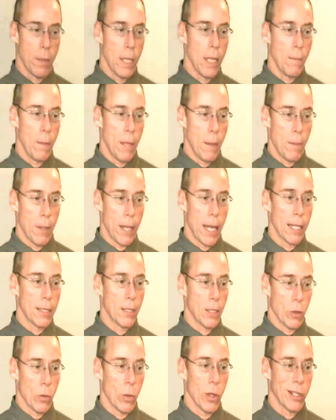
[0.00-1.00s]
Many people
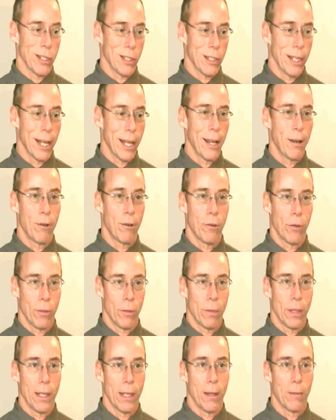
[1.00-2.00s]
ask the question, how have
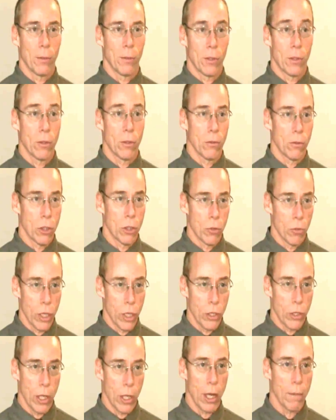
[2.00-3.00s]
we been able to
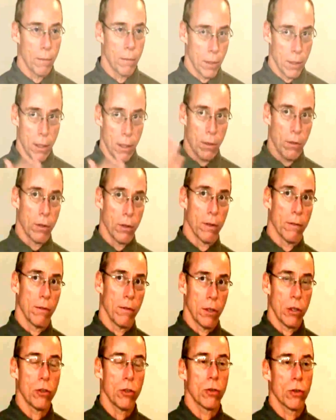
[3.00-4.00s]
reach all the
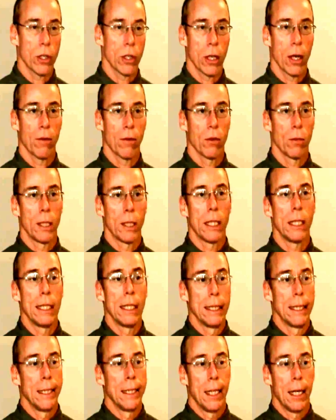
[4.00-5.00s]
officials in government?
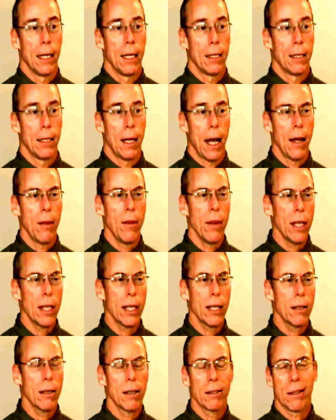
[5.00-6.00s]
I
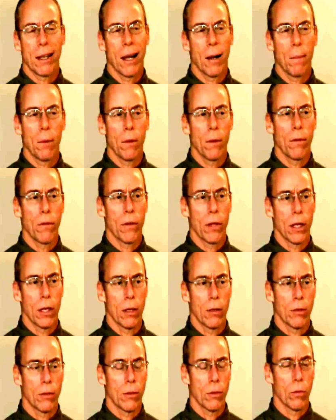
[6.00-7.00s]
think a couple of
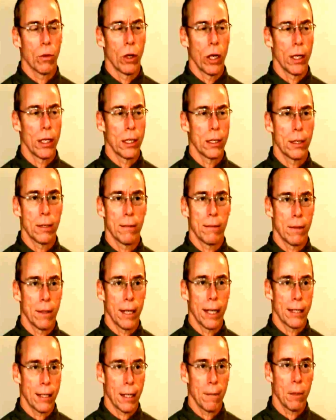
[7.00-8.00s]
things. One is,
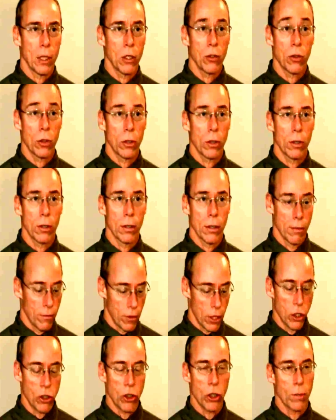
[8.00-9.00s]
as I mentioned,
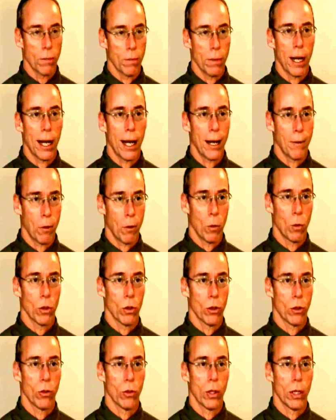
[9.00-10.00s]
the vision behind what
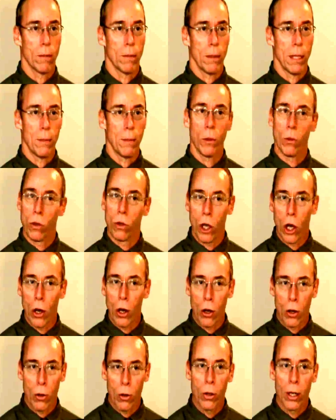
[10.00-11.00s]
we're doing. People
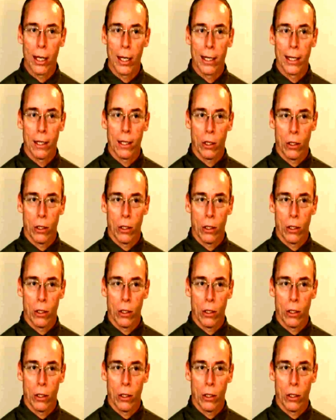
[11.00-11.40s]
know,